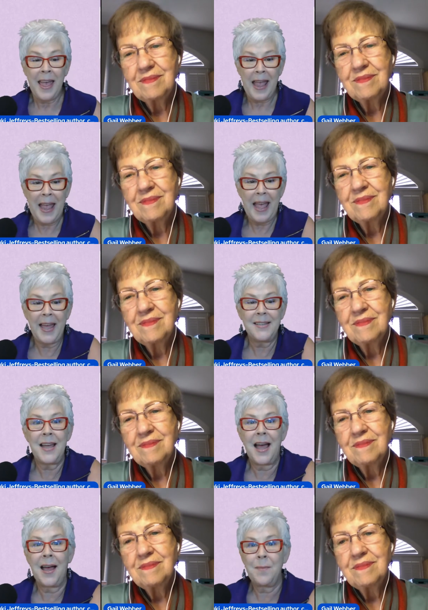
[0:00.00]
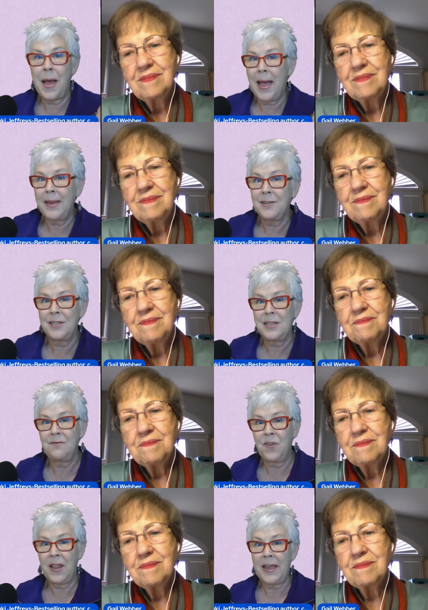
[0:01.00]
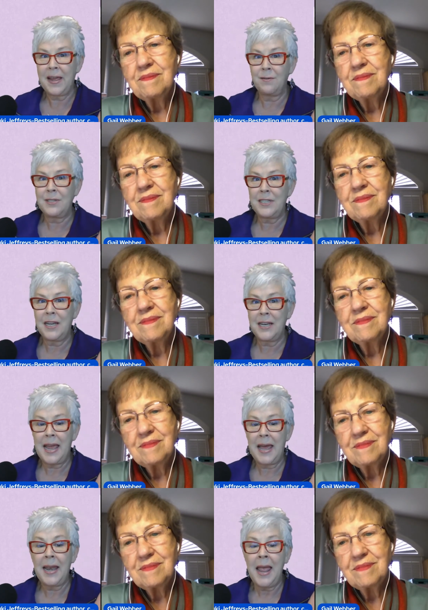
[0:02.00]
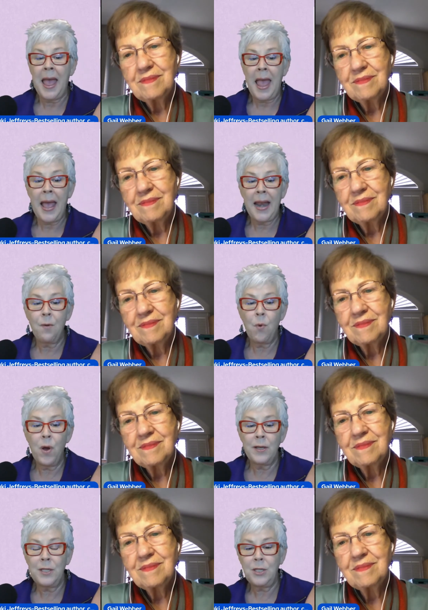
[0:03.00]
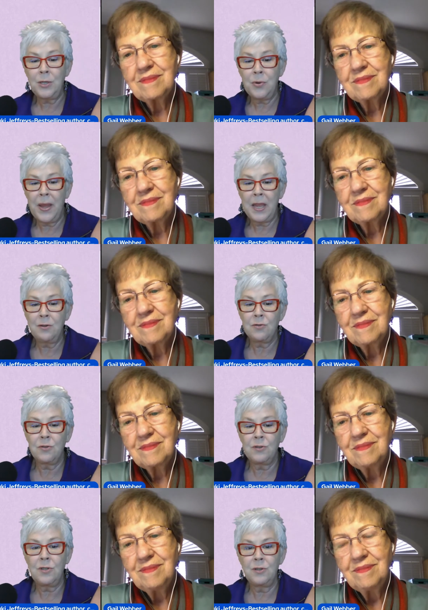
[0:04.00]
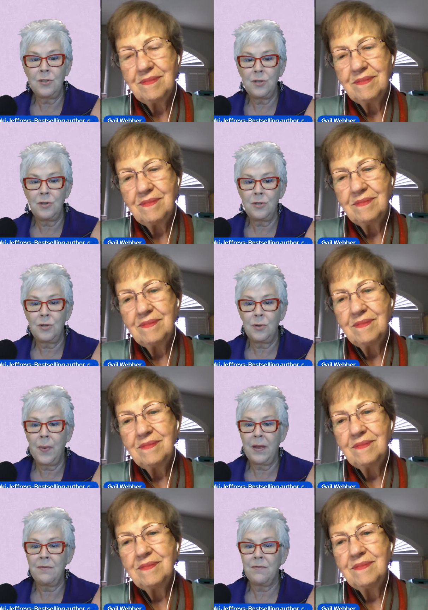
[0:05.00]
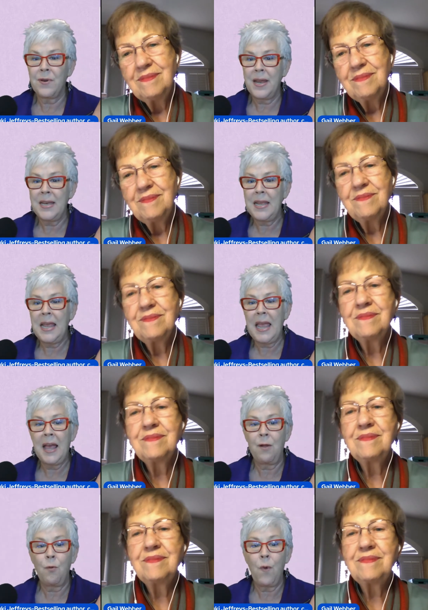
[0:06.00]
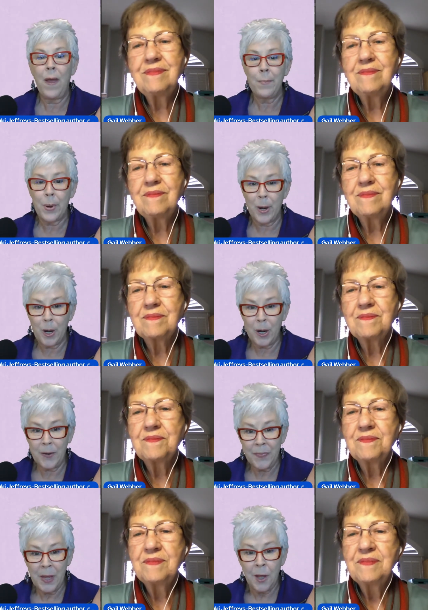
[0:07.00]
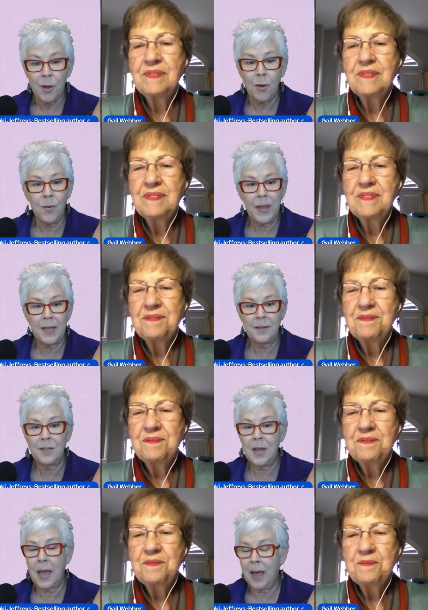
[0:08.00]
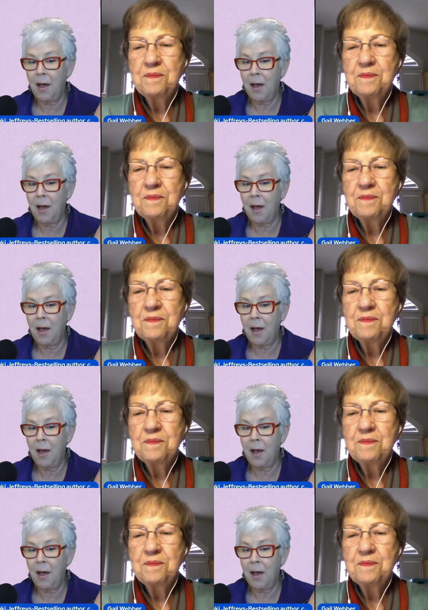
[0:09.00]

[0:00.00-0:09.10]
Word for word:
Speaker 1: And um, I just didn't feel like I was done yet. And I want to introduce you to my friend Gail Webber who is uh,